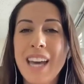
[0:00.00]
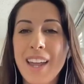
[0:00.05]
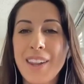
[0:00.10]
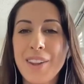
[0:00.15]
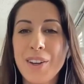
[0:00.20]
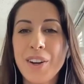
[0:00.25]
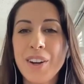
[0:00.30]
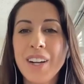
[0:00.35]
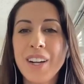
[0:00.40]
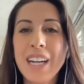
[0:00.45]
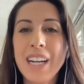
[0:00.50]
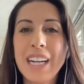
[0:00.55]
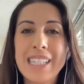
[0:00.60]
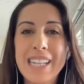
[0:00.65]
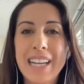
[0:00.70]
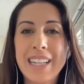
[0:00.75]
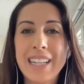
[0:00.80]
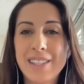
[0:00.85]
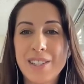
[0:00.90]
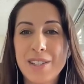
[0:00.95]
together, it
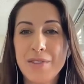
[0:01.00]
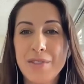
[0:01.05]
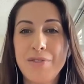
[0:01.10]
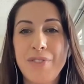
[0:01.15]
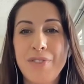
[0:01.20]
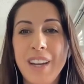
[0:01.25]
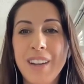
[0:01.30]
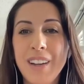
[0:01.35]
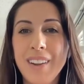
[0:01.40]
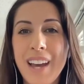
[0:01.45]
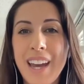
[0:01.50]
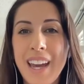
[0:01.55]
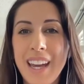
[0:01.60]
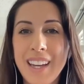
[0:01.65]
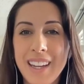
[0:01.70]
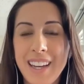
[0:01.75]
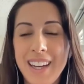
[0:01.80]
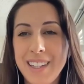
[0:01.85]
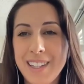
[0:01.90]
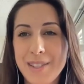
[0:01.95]
tends to feel
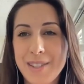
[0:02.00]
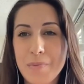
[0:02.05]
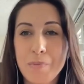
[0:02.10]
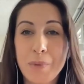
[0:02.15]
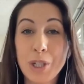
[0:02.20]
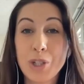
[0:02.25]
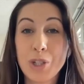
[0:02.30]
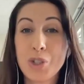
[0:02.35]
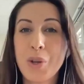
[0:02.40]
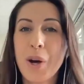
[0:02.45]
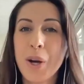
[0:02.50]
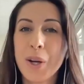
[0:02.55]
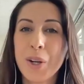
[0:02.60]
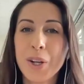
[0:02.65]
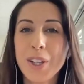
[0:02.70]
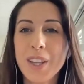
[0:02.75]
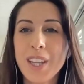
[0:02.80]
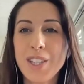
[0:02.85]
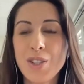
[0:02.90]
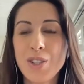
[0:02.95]
like it's much
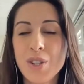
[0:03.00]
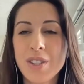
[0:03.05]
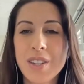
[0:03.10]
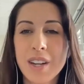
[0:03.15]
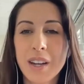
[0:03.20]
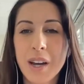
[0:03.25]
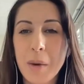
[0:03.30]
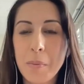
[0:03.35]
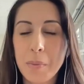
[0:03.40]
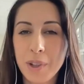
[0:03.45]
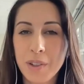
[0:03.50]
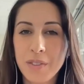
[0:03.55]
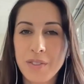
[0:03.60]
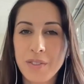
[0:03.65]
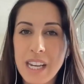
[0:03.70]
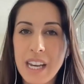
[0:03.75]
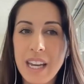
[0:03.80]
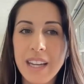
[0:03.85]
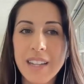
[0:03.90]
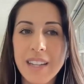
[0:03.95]
longer than just a couple of
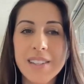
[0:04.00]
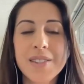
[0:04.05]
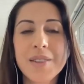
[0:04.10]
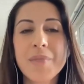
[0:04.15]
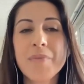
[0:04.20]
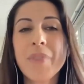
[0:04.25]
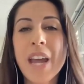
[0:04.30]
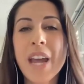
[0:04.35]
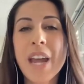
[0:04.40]
days.